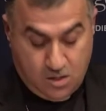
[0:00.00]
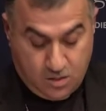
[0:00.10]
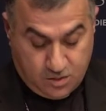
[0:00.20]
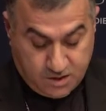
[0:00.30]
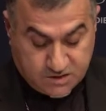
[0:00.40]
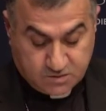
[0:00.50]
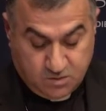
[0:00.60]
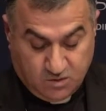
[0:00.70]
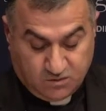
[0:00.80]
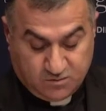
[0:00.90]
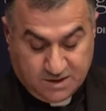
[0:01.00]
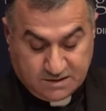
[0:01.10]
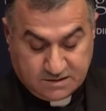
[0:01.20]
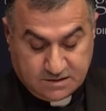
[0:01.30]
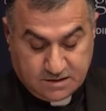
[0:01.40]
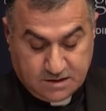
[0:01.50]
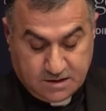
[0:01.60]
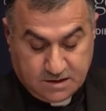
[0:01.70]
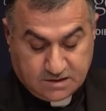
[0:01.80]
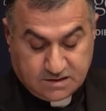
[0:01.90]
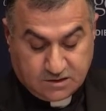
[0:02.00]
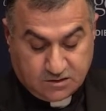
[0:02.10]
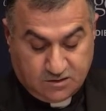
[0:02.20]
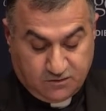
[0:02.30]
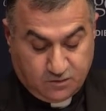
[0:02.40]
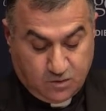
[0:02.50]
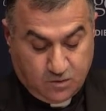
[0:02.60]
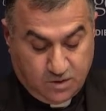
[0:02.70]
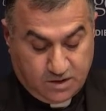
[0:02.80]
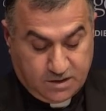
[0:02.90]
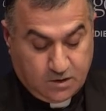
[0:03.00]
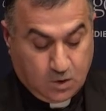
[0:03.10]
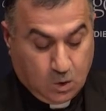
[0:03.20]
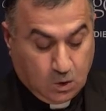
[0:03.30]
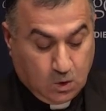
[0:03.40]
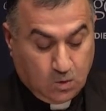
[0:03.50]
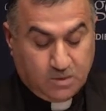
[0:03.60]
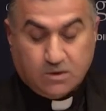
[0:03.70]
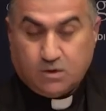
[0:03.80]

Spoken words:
This movement set off with global